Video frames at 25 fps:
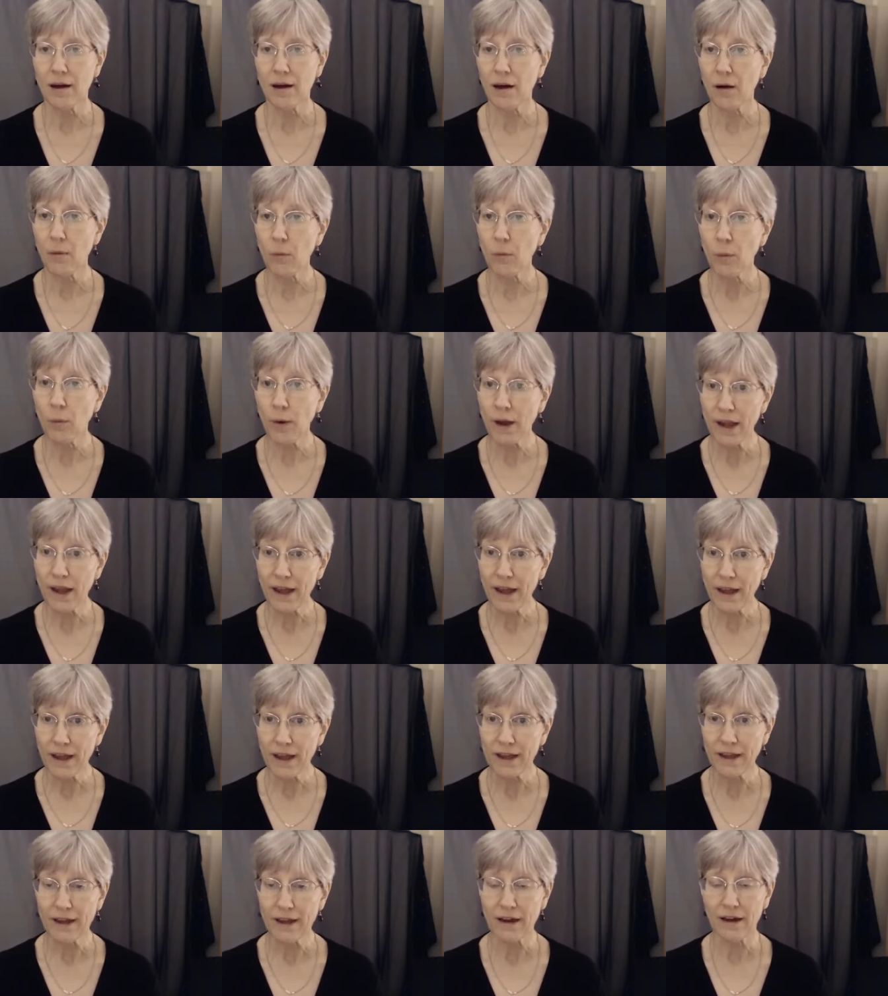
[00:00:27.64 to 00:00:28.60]
a
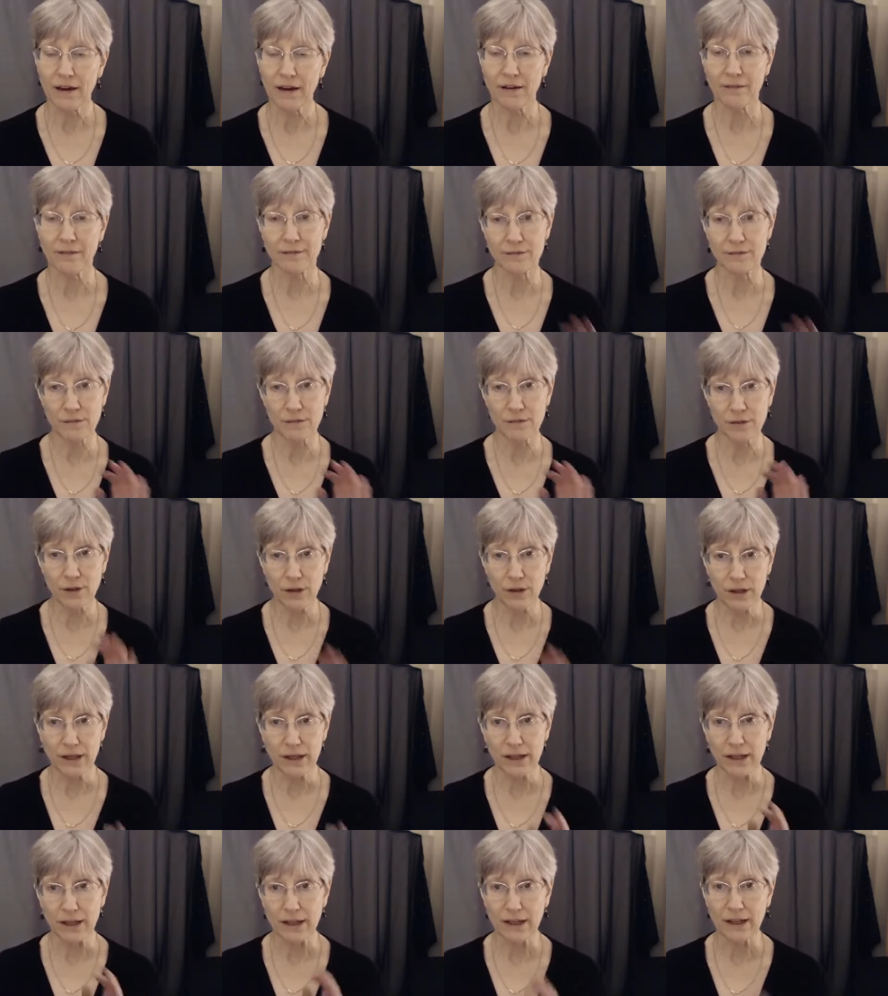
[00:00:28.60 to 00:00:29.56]
way of
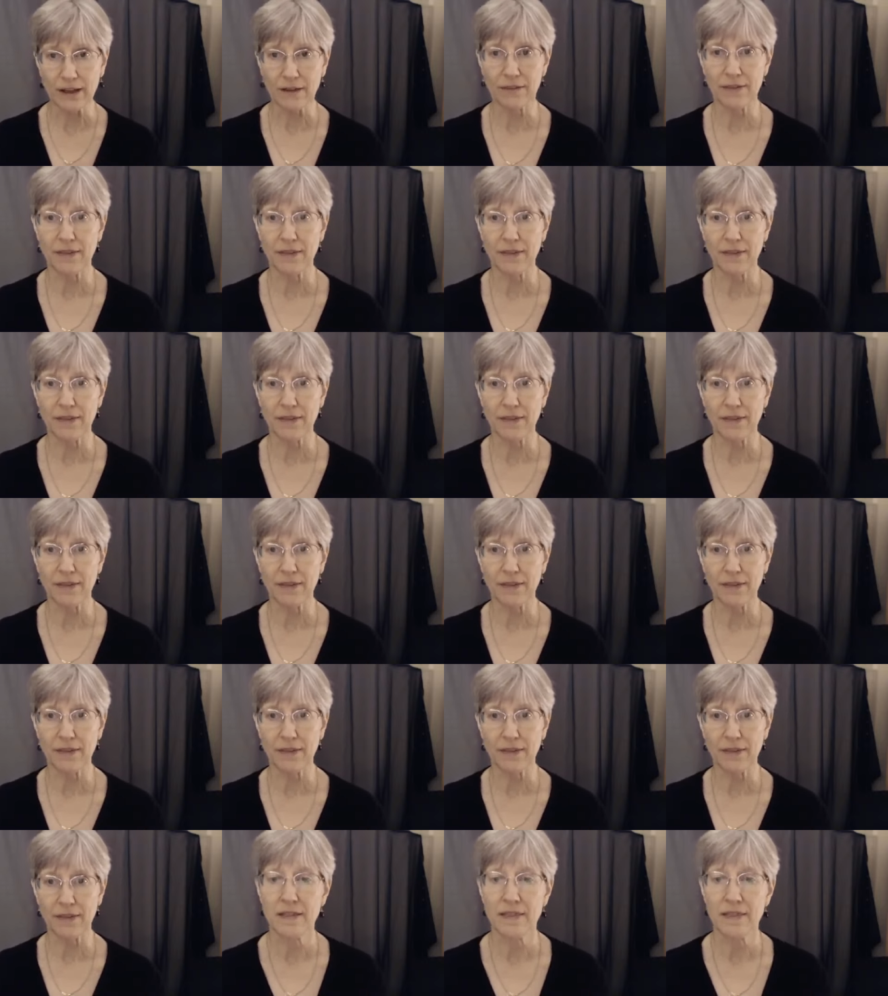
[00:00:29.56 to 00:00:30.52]
looking at that
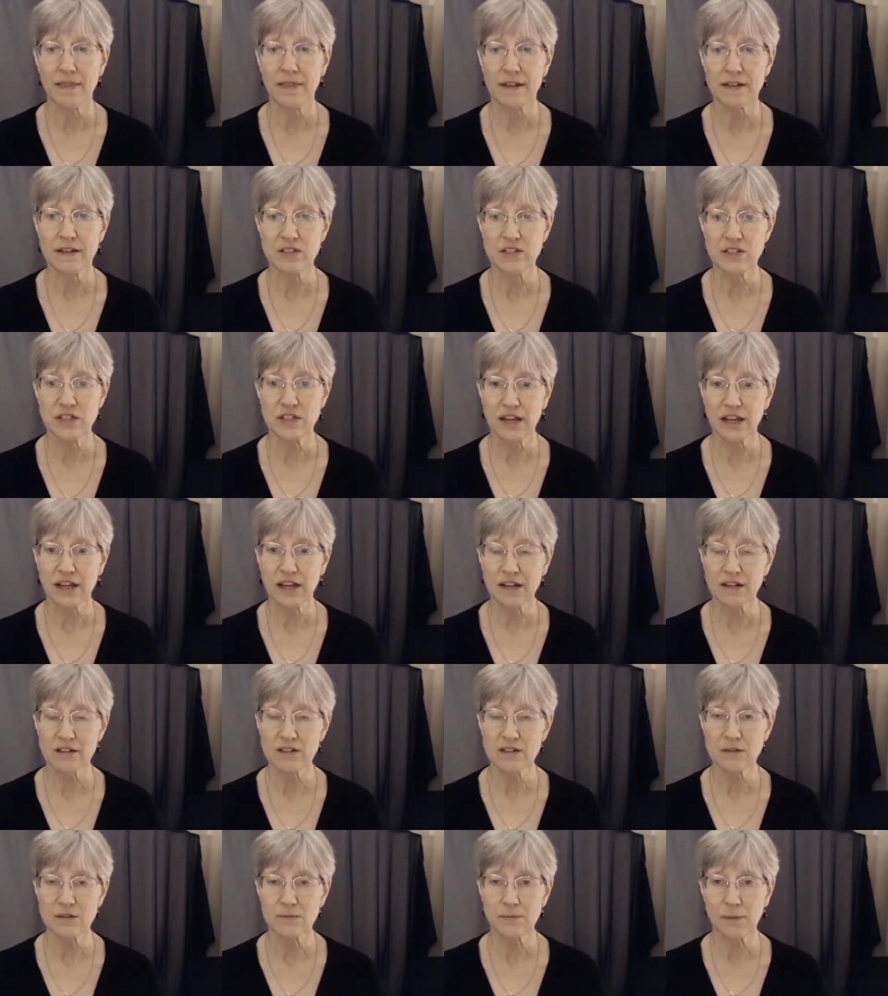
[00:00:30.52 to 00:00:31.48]
that
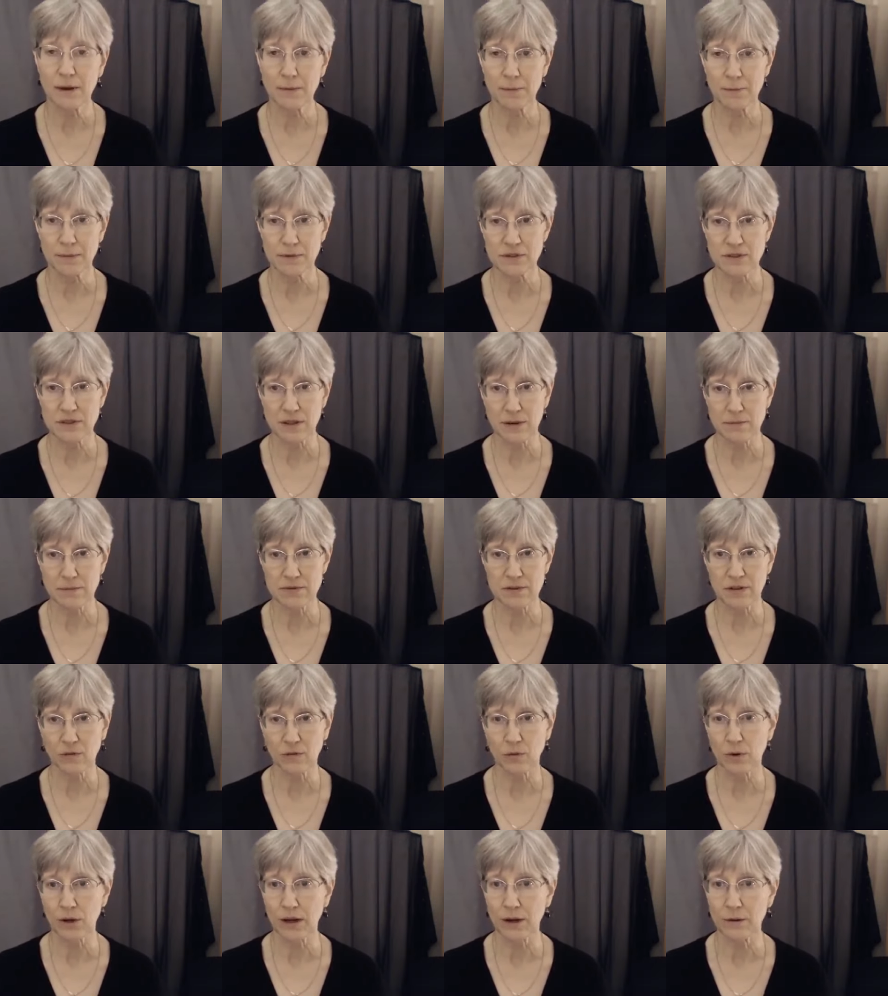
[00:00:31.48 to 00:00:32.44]
changed my
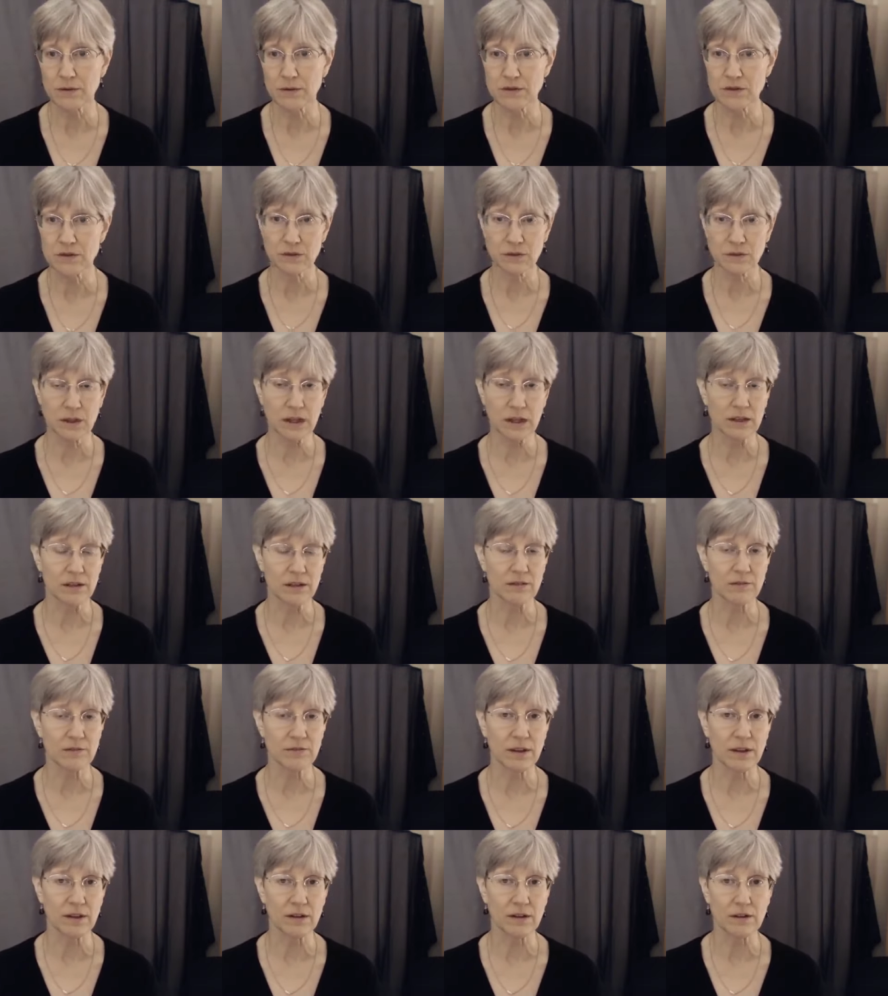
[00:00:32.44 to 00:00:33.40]
perception of what I was
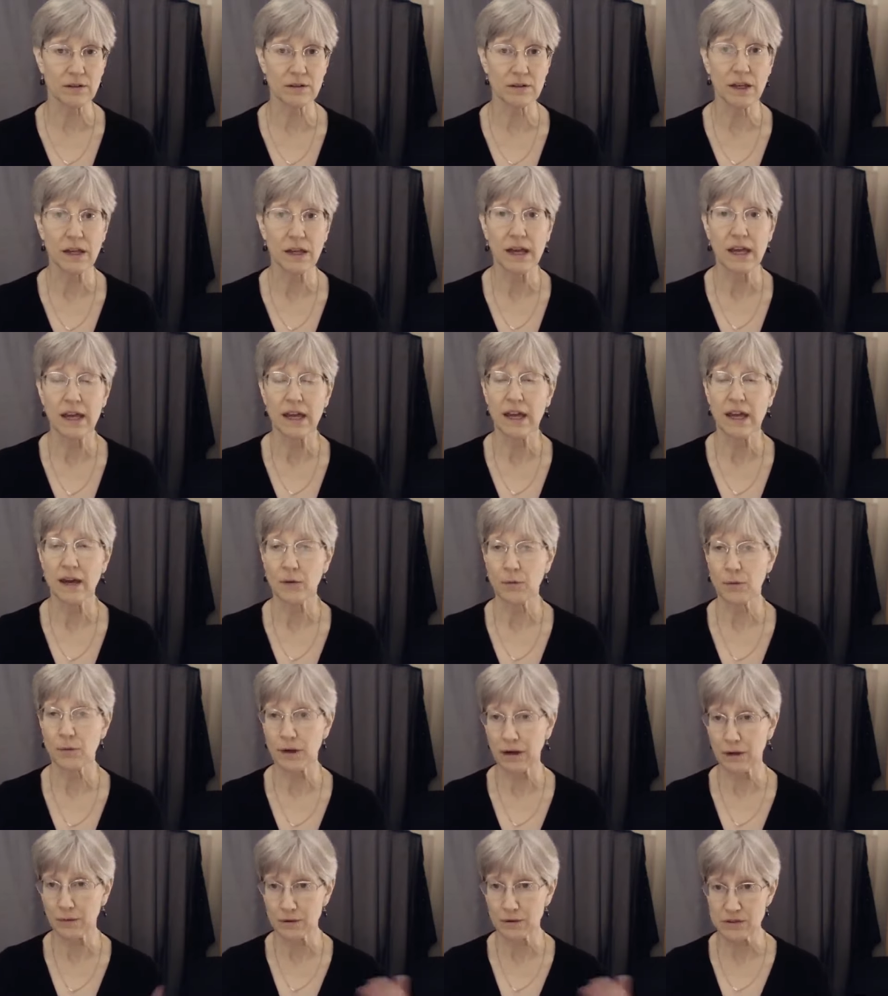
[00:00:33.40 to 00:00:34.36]
doing in the field
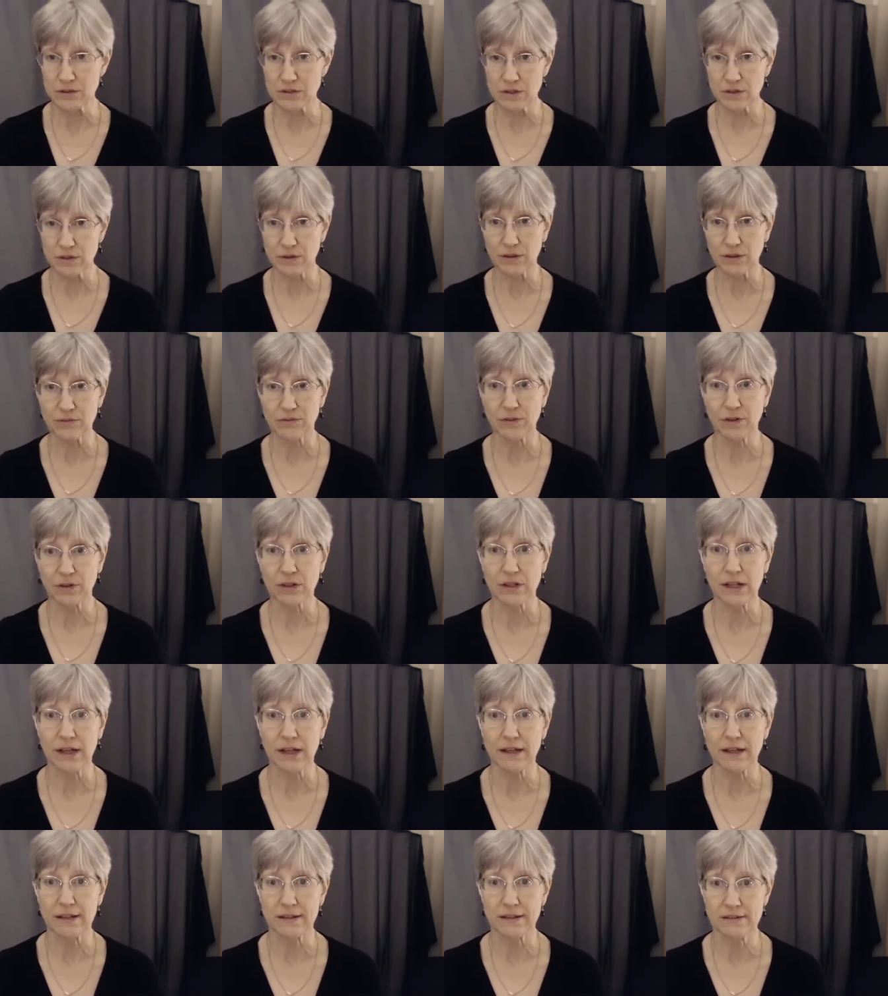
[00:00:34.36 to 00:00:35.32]
and what I was
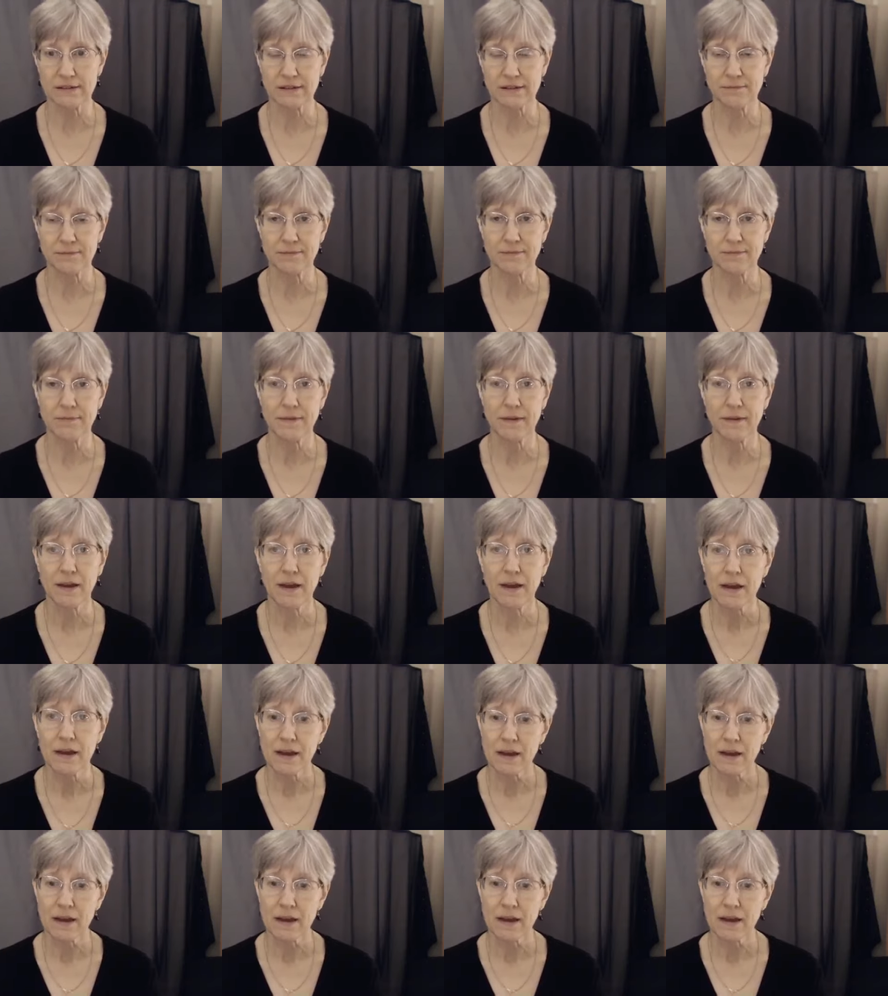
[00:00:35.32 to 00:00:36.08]
doing for clients.